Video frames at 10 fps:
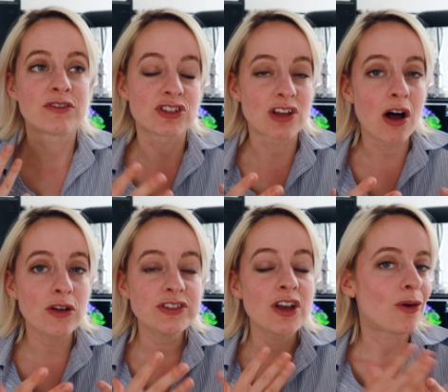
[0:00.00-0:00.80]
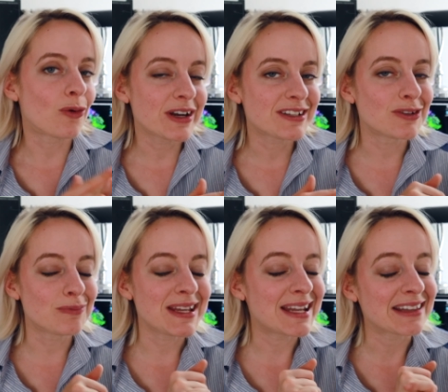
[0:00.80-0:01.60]
results, or it could
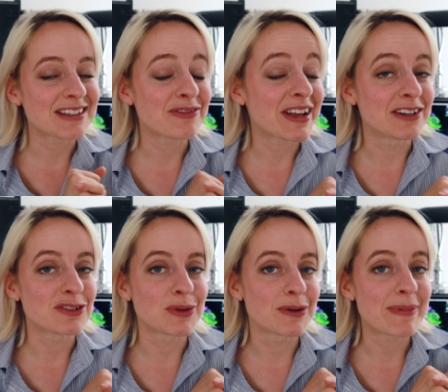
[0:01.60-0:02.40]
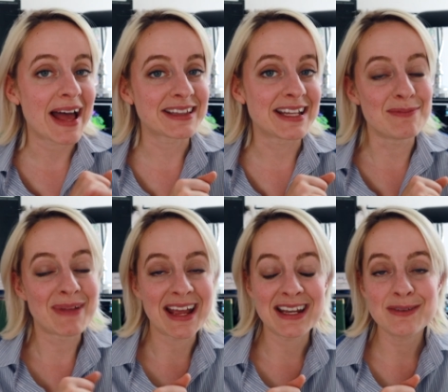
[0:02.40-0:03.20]
be that the figures were badly
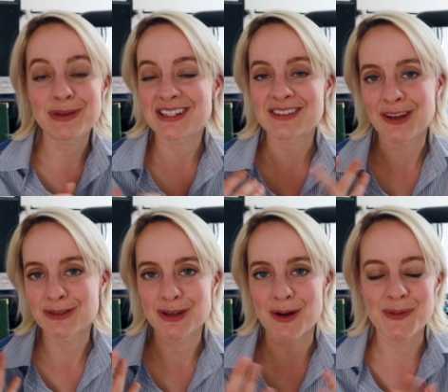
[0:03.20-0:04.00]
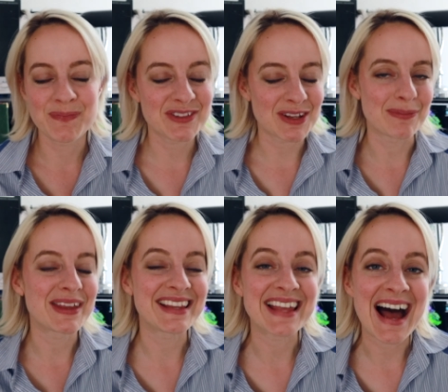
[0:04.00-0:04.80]
made, which is also
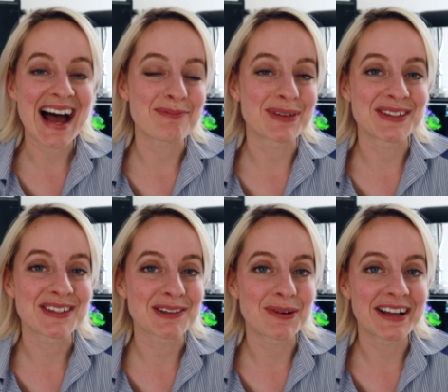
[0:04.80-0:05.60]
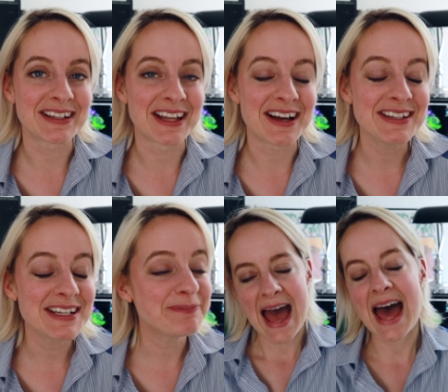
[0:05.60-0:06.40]
something that happens quite a lot
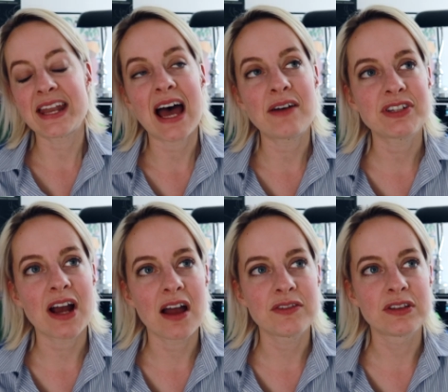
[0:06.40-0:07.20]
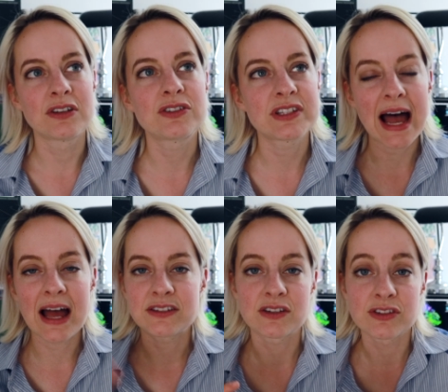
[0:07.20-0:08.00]
and after I've looked
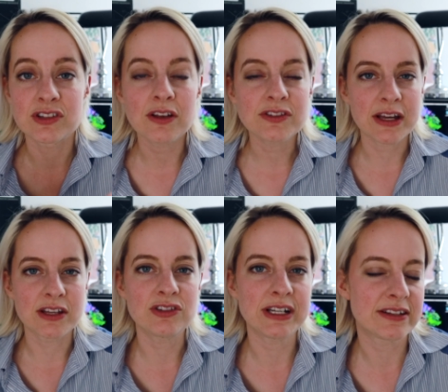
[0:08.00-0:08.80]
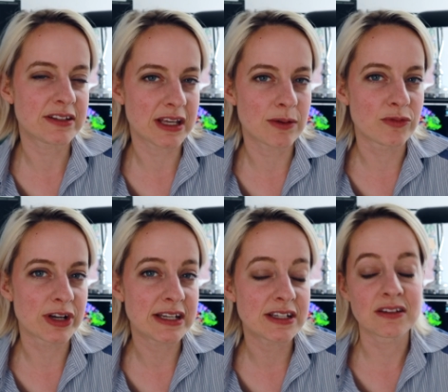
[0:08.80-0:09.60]
at the results, I usually skim
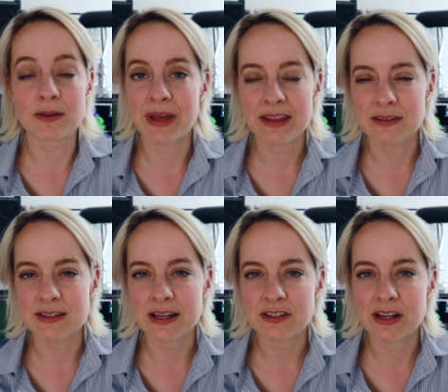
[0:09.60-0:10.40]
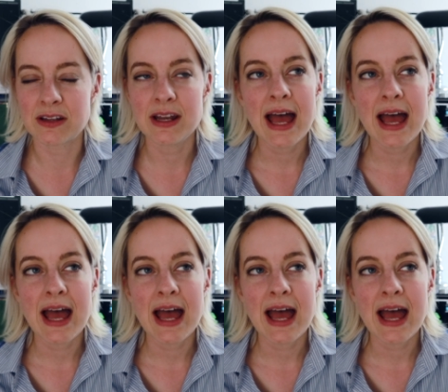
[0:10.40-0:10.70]
read the method section.